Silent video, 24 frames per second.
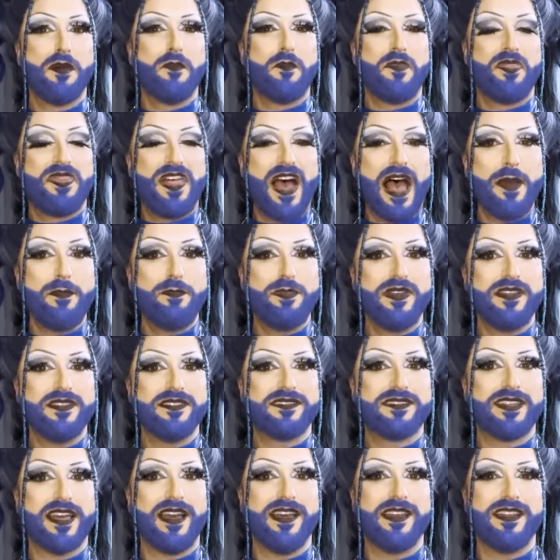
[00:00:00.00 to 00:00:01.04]
That being
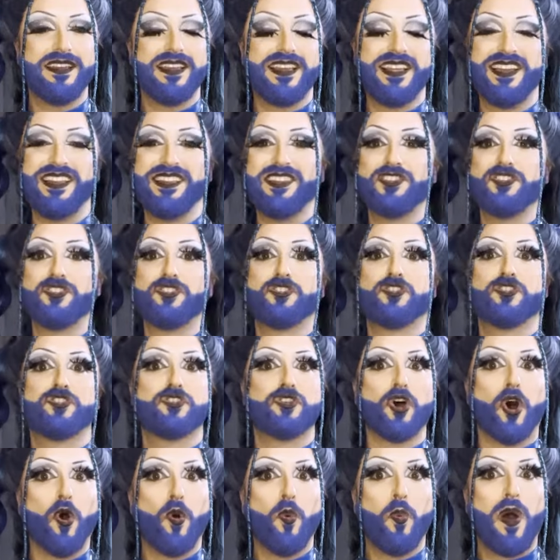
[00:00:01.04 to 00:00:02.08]
said, it is
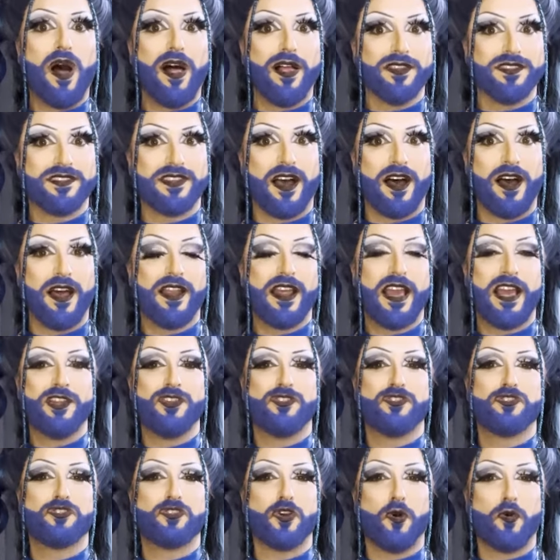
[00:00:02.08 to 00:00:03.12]
so well done and
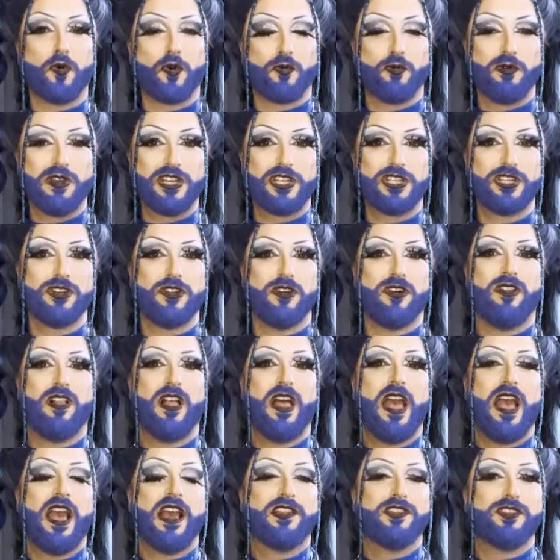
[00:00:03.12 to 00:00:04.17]
so original
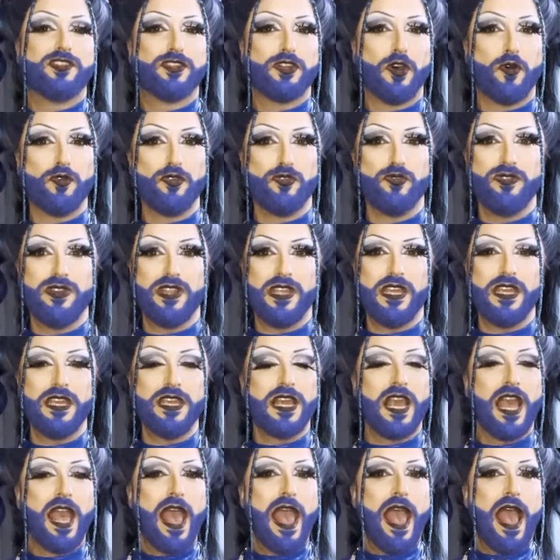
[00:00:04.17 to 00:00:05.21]
and so
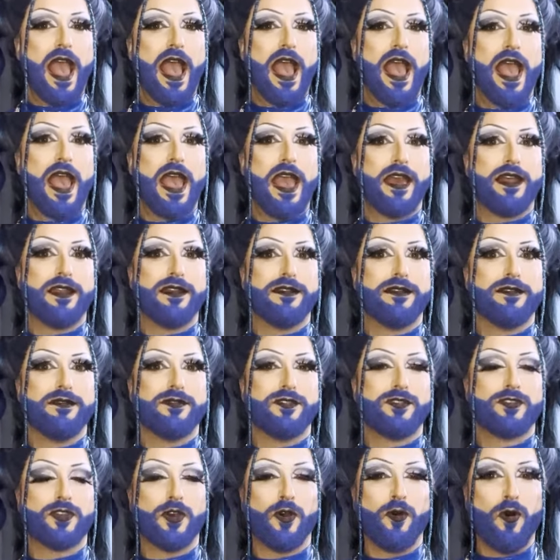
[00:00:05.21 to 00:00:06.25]
unique and
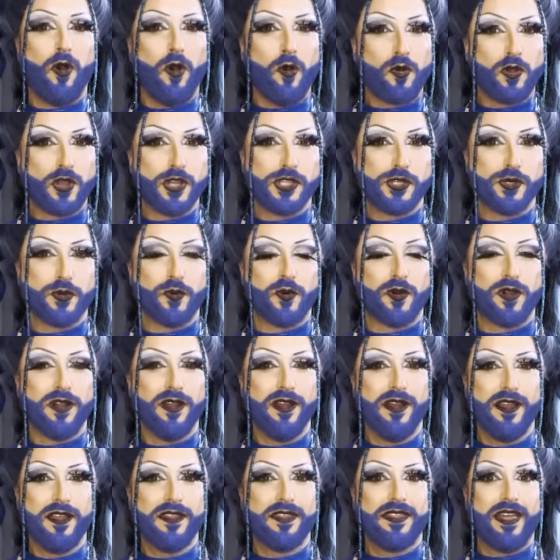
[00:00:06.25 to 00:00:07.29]
so haute
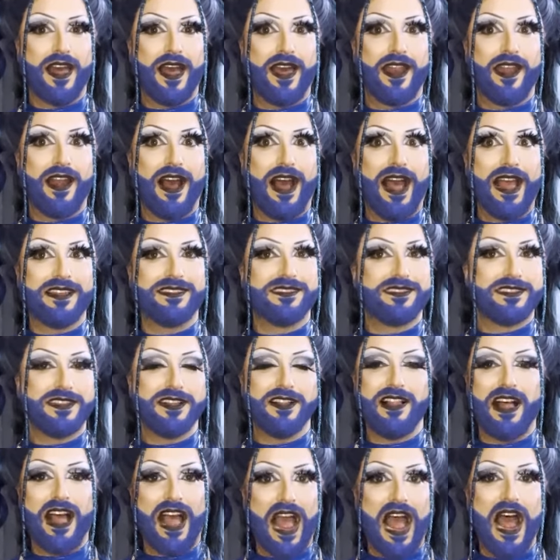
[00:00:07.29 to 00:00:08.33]
couture that I
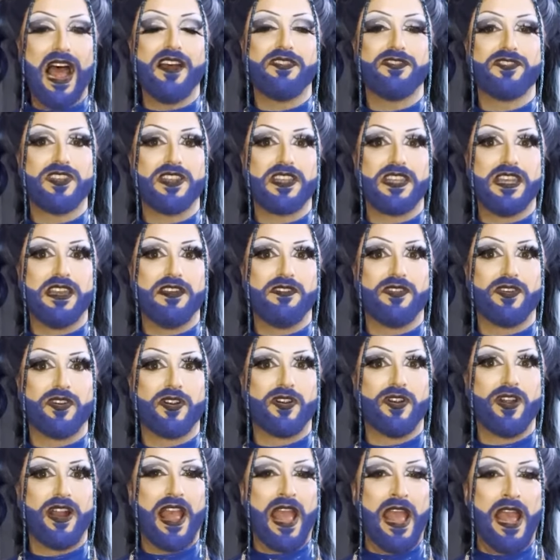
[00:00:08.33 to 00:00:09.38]
still have to give
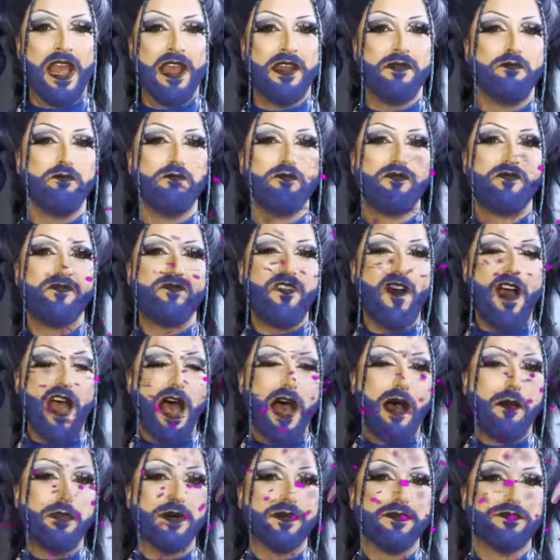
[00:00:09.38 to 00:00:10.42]
her a
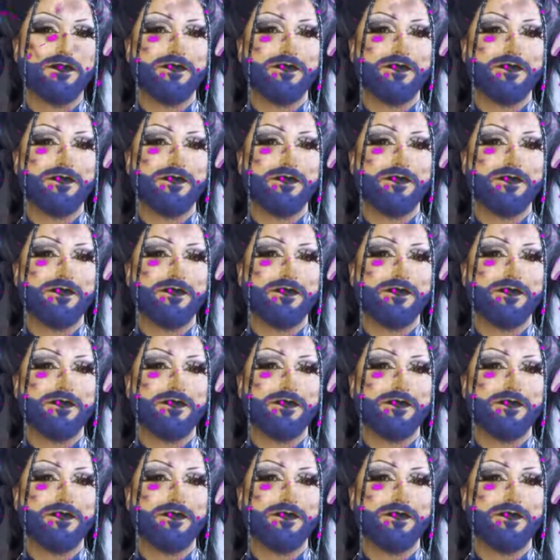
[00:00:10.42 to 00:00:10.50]
Fab.